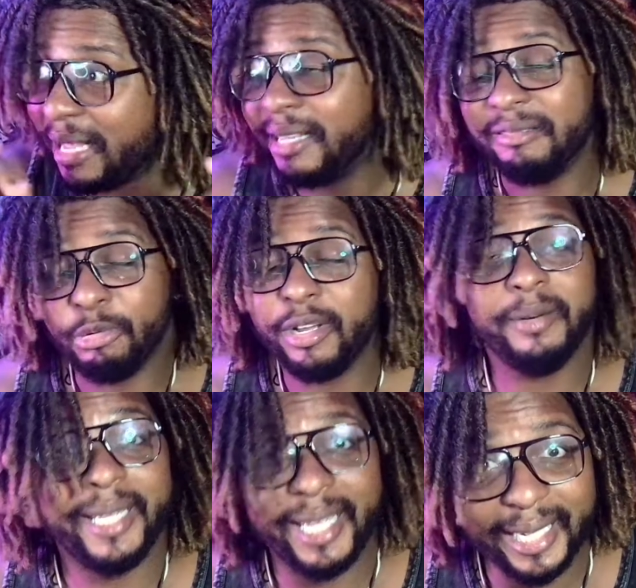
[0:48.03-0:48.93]

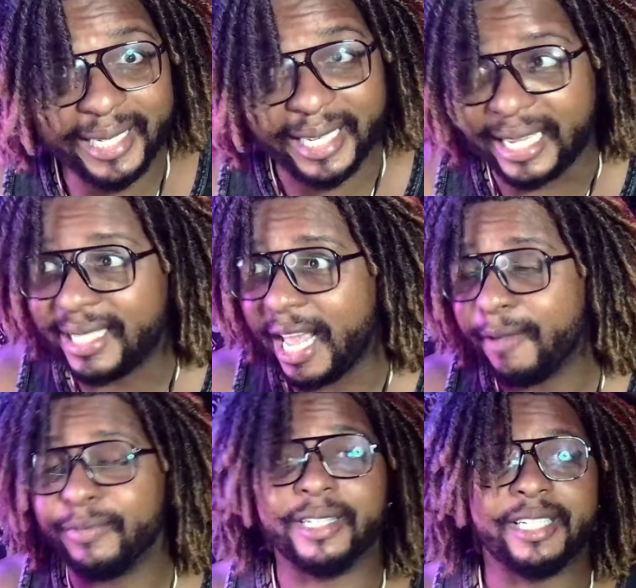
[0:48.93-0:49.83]
incredibly easy. It's
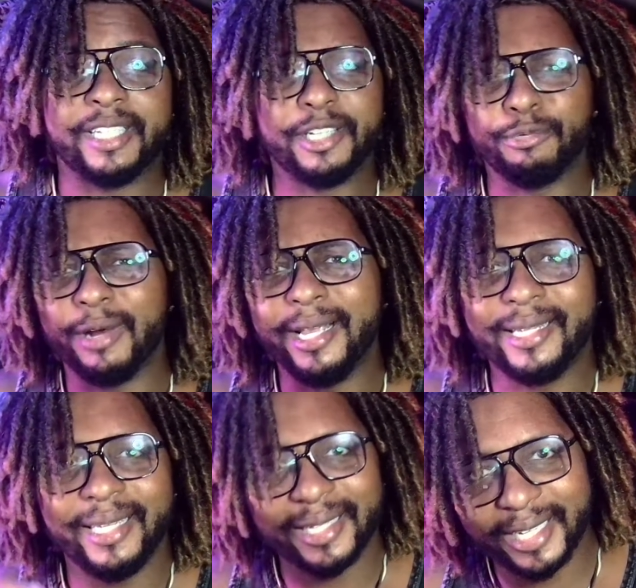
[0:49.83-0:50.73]
effortless. Just right
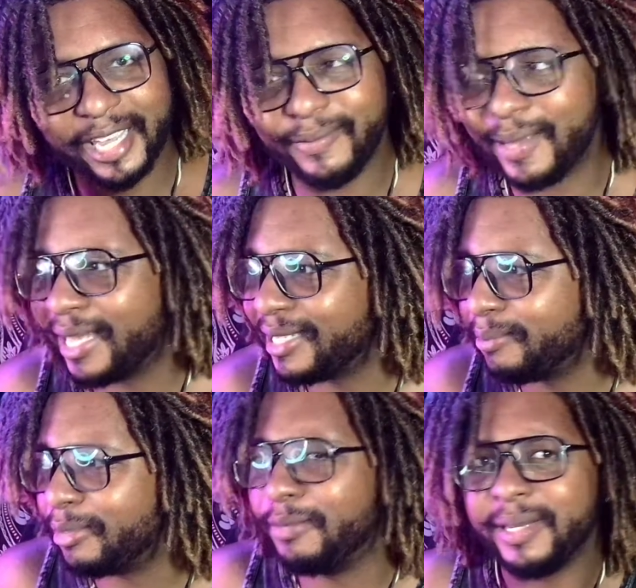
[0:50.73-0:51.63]
click, save as,
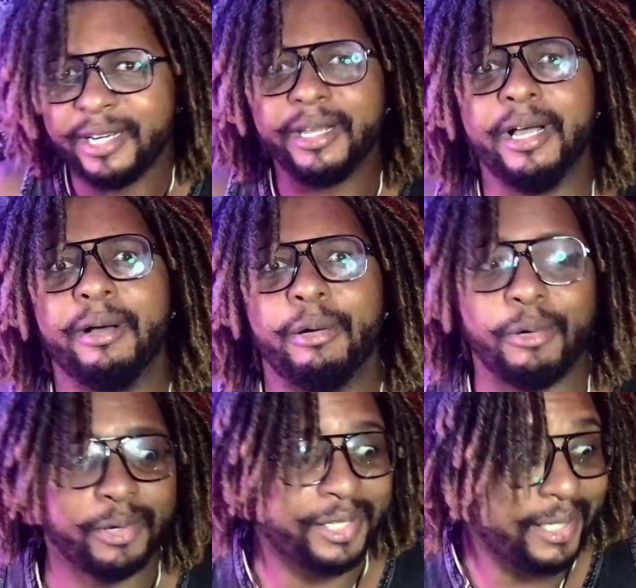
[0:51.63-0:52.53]
and boom, there you go.
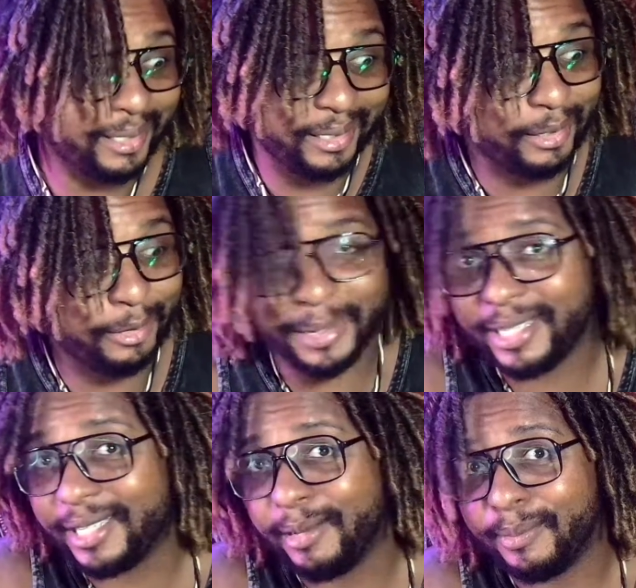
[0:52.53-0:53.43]
Or just, you know,
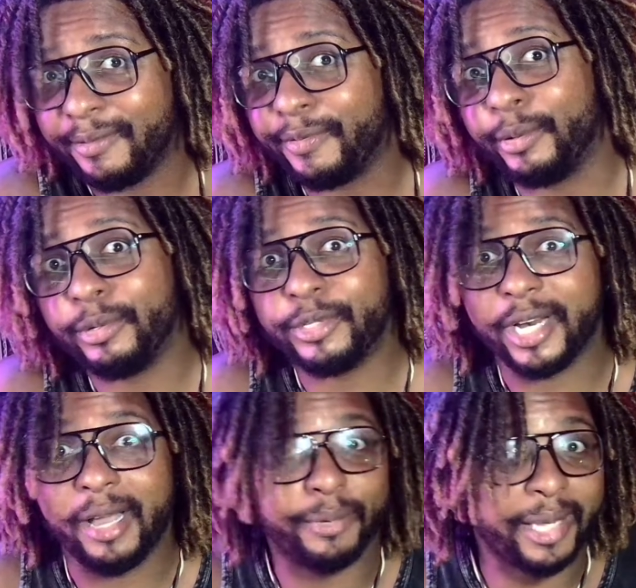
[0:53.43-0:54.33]
make something in
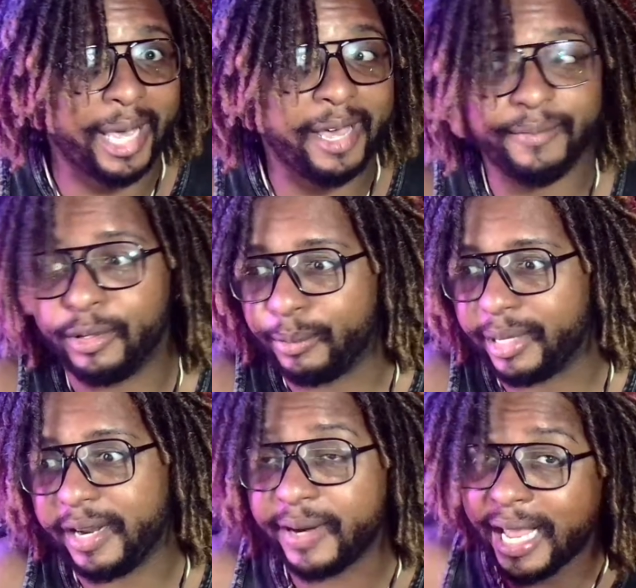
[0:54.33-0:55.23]
Photoshop or Canva or
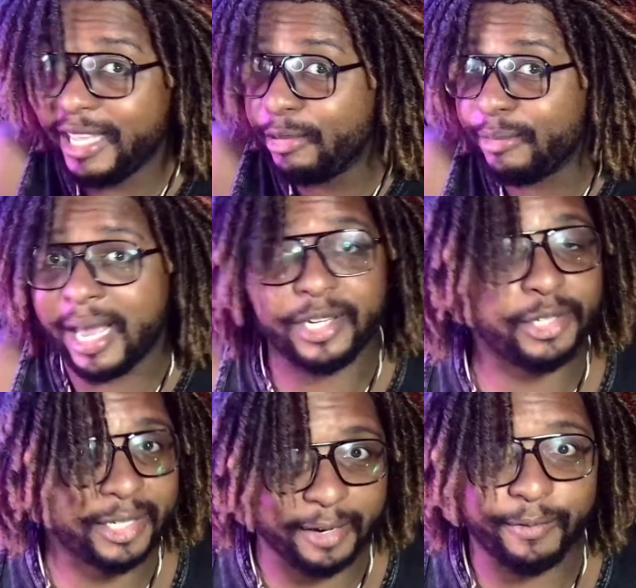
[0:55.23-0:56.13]
whatever, and you got
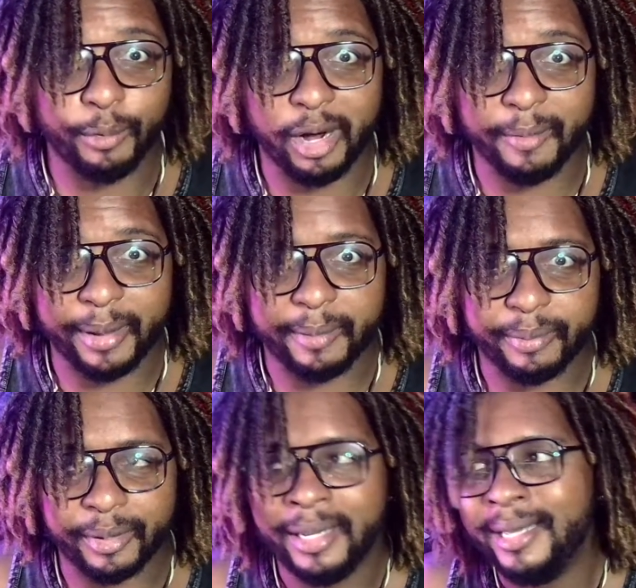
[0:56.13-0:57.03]
yourself a
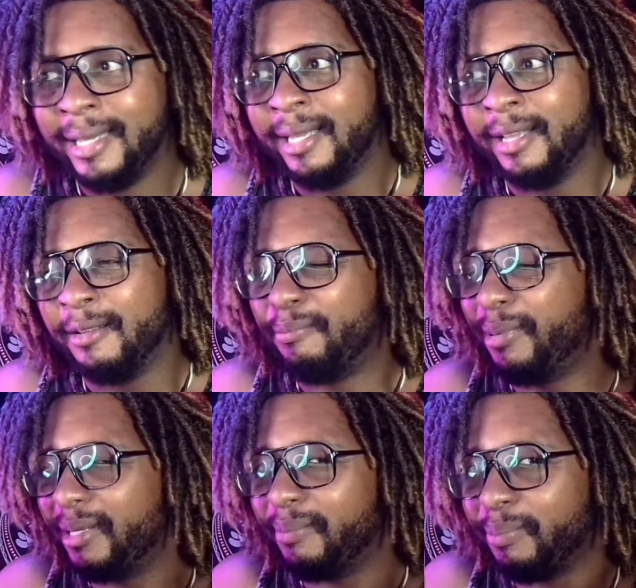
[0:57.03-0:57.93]
wallpaper.
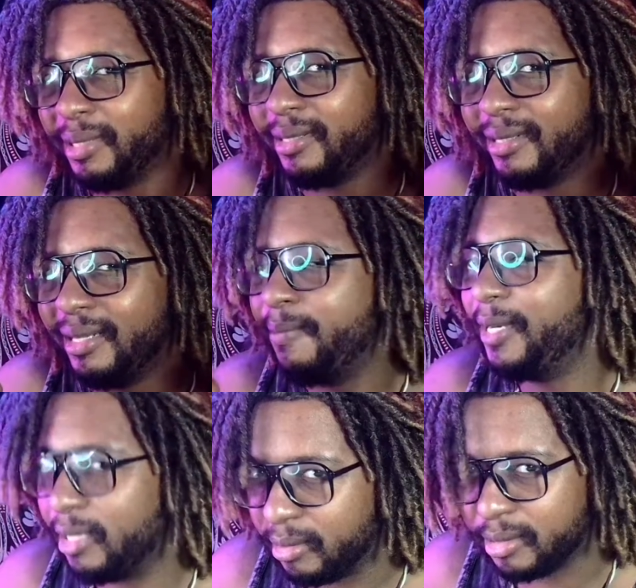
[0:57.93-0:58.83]
But let me
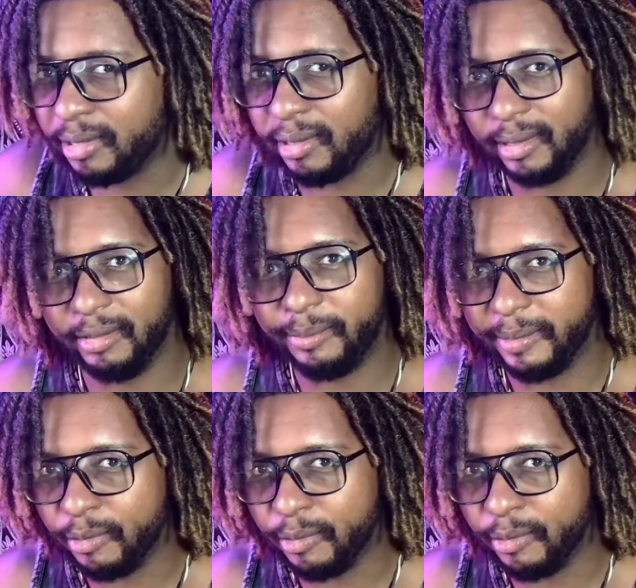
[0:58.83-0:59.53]
talk to you a little bit